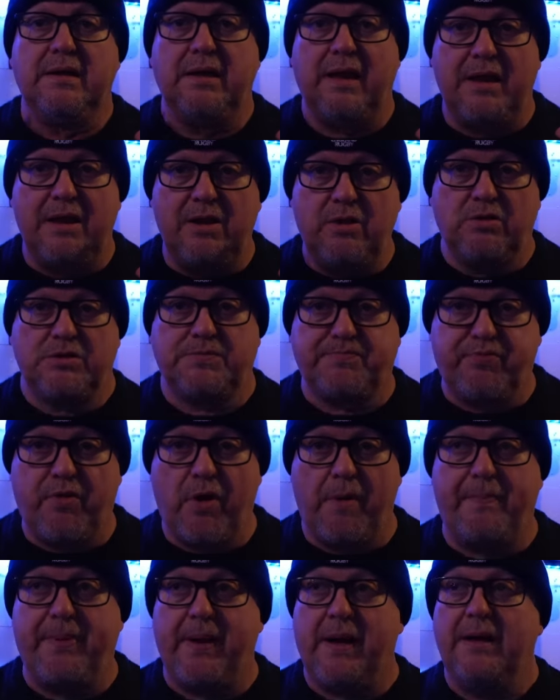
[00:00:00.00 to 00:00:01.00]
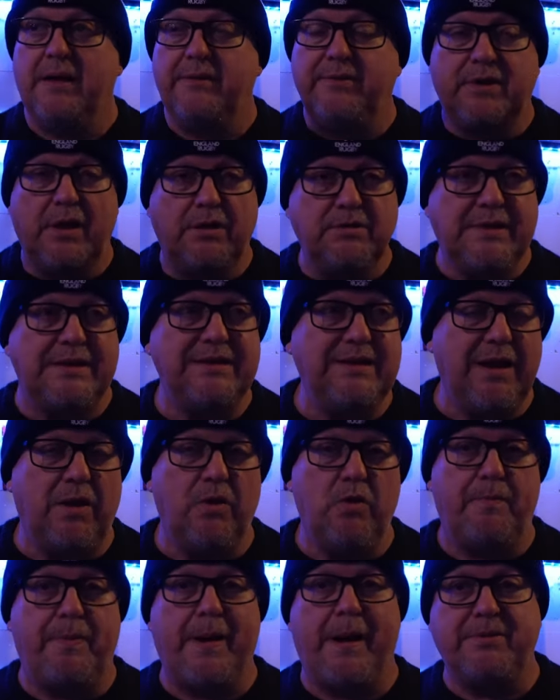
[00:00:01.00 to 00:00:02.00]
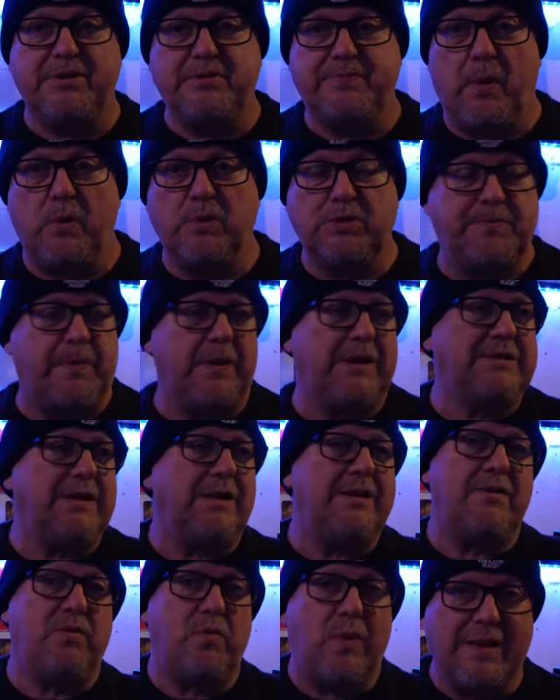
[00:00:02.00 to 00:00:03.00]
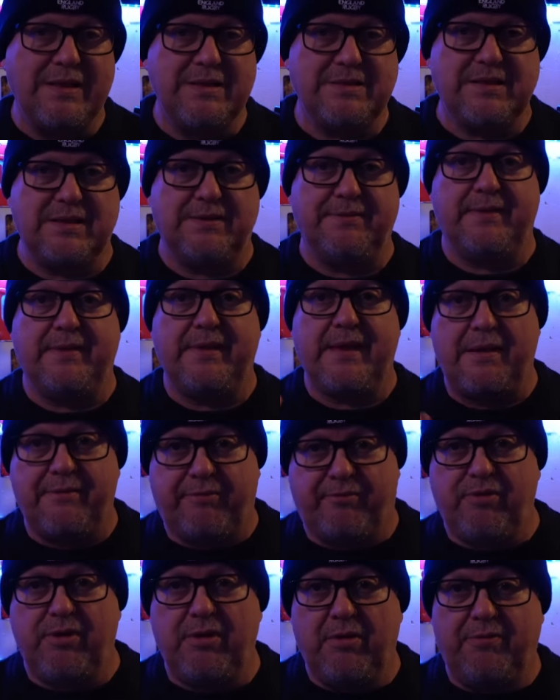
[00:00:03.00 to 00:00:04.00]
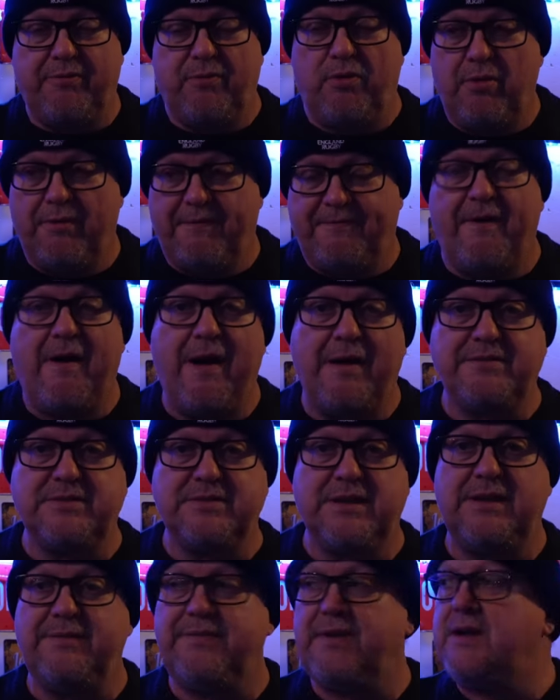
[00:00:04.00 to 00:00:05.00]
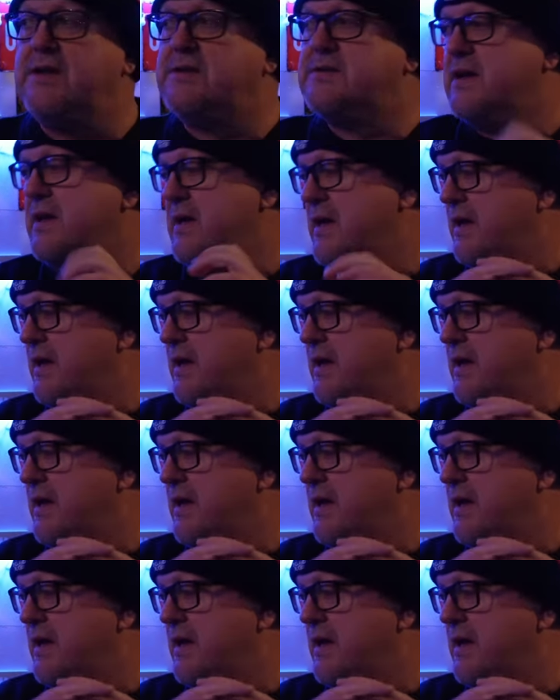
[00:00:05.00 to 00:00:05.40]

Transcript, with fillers: It looks proper. If you go down your local pub sports bar, they don't have one TV. They have three or four or five TVs.